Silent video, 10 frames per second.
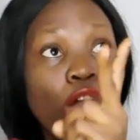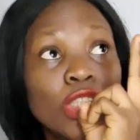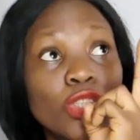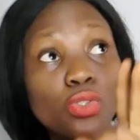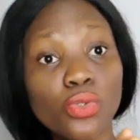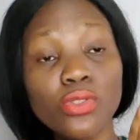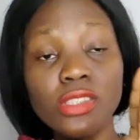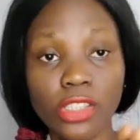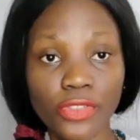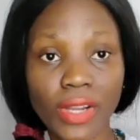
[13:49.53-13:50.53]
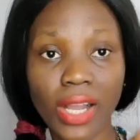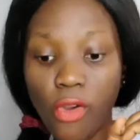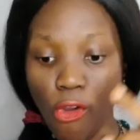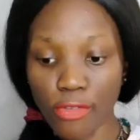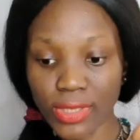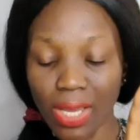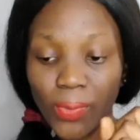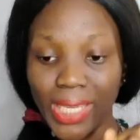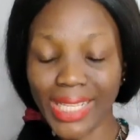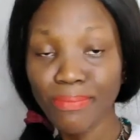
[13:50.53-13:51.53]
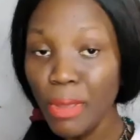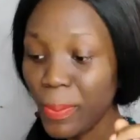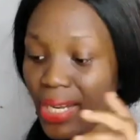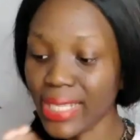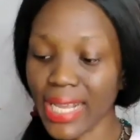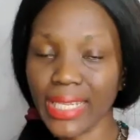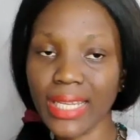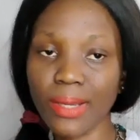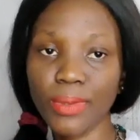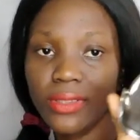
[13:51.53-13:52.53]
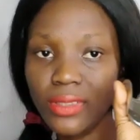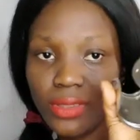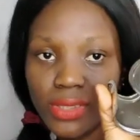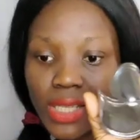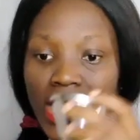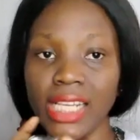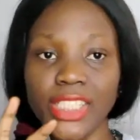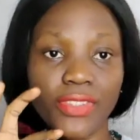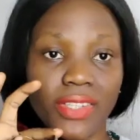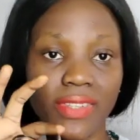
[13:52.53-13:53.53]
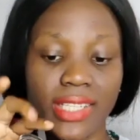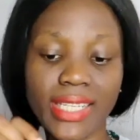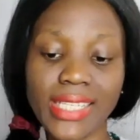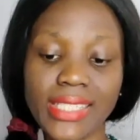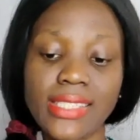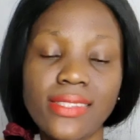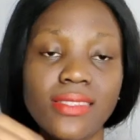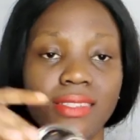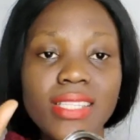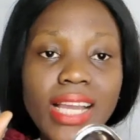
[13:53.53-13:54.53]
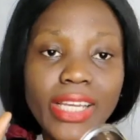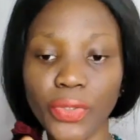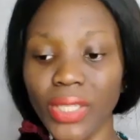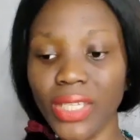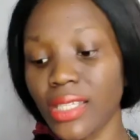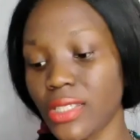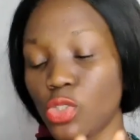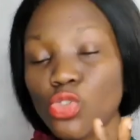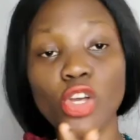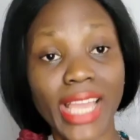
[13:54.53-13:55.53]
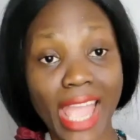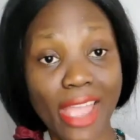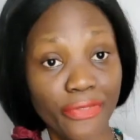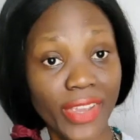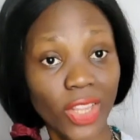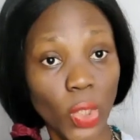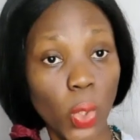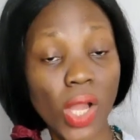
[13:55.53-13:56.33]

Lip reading: two silver cuffs that I will get maybe later in the year. But this is really, really nice, thin and unique. It's not heavy at all.